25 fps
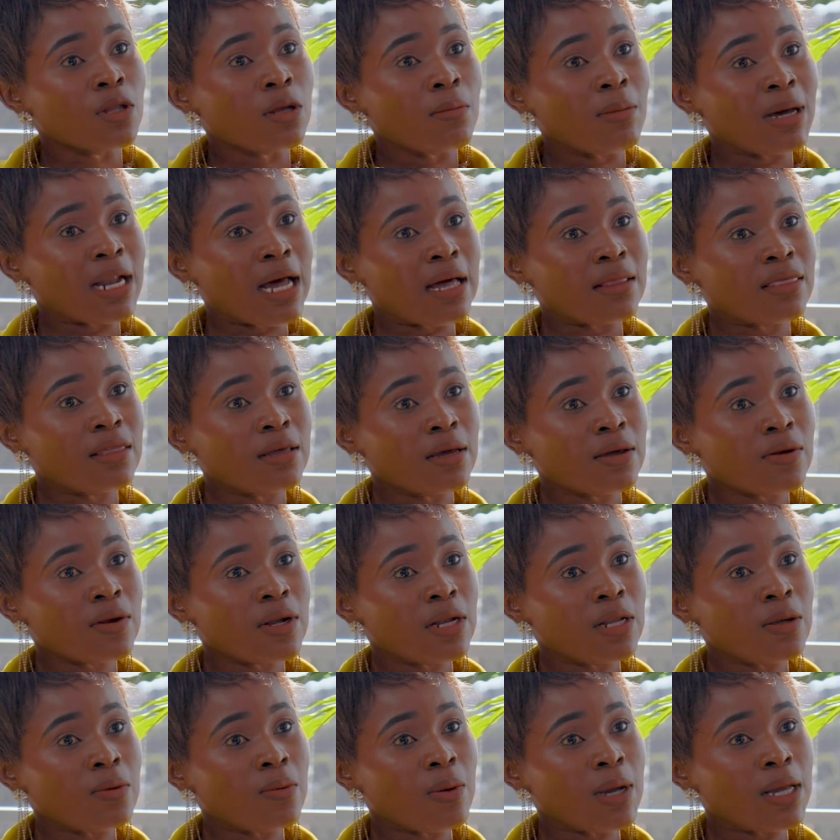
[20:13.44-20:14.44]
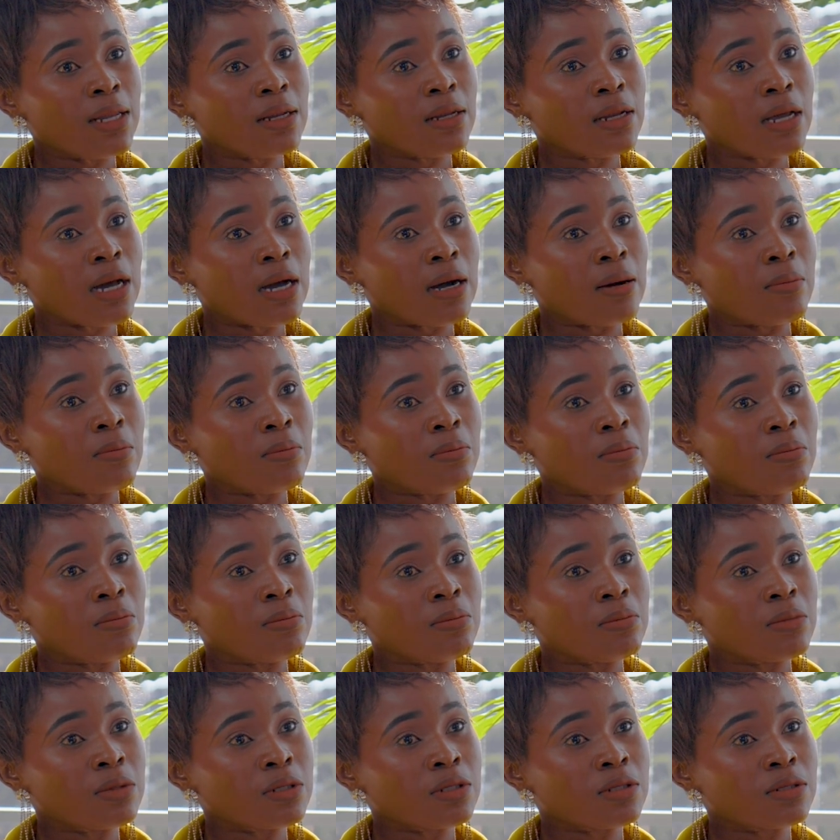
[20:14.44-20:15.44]
But I think really when
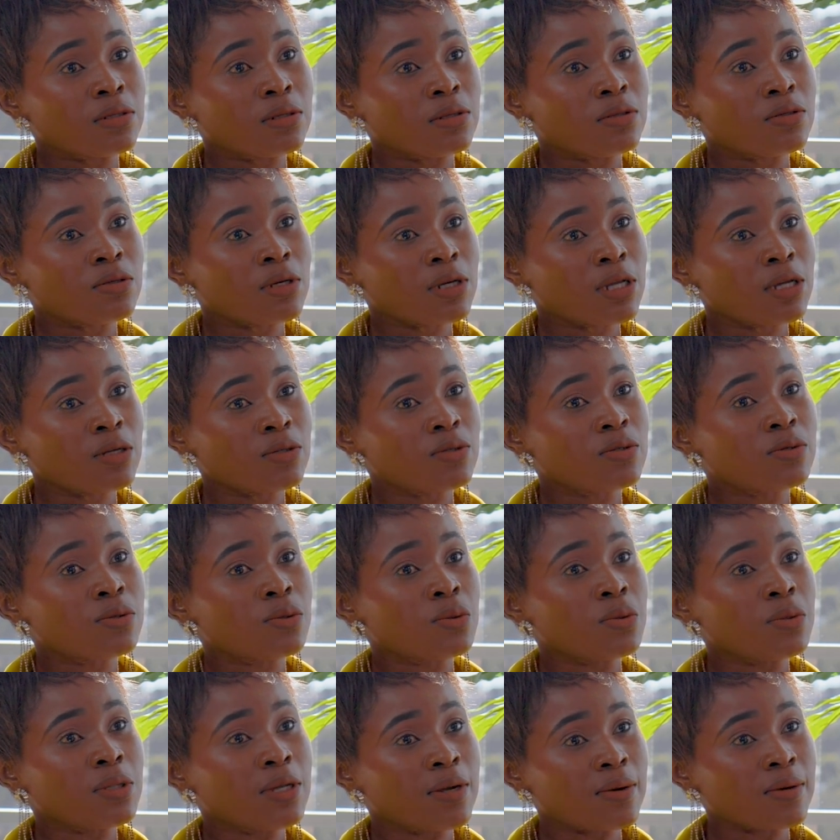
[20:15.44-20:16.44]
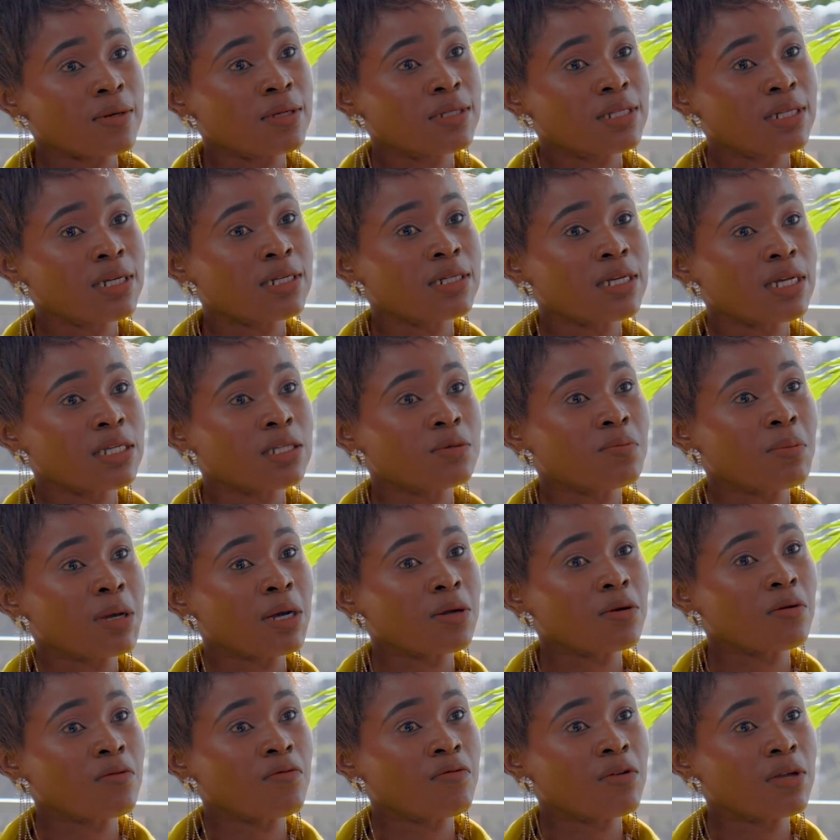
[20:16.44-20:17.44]
talking to the research
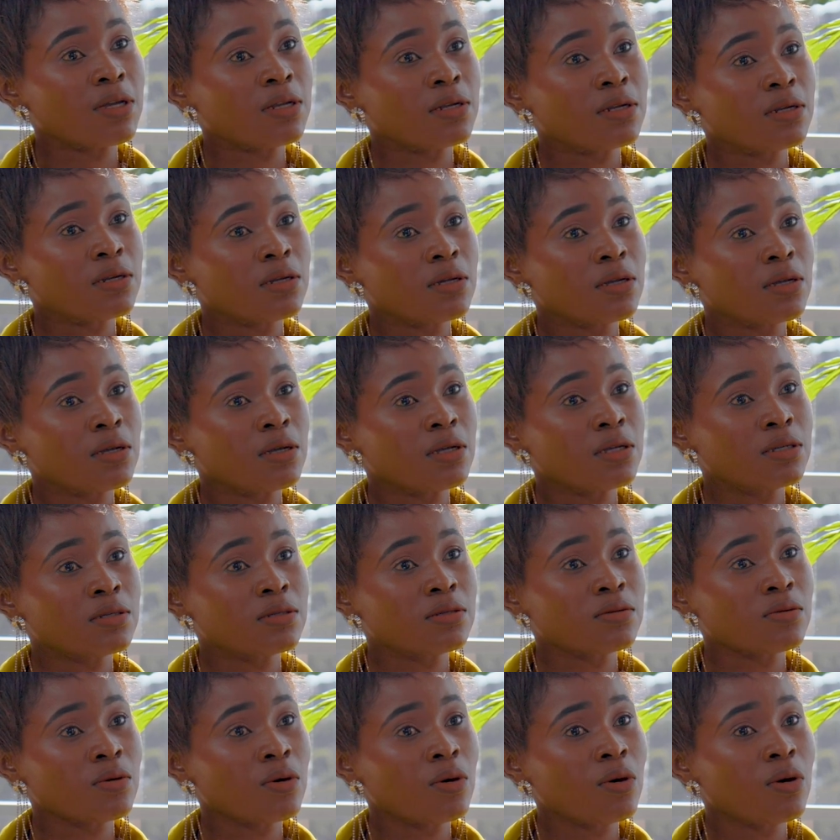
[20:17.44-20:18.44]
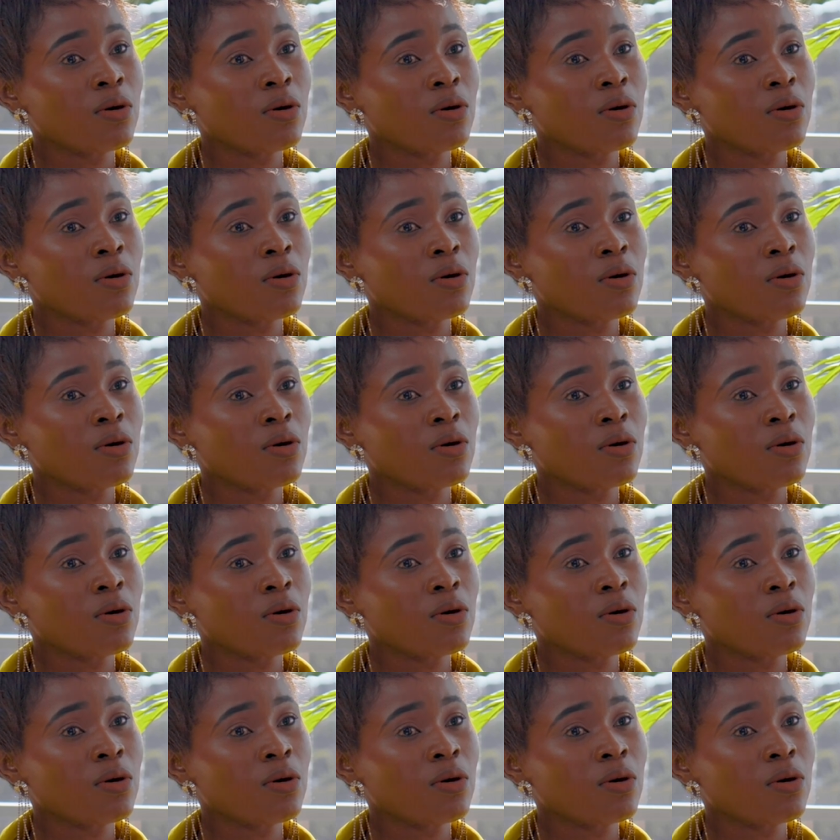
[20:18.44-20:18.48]
aspect of it is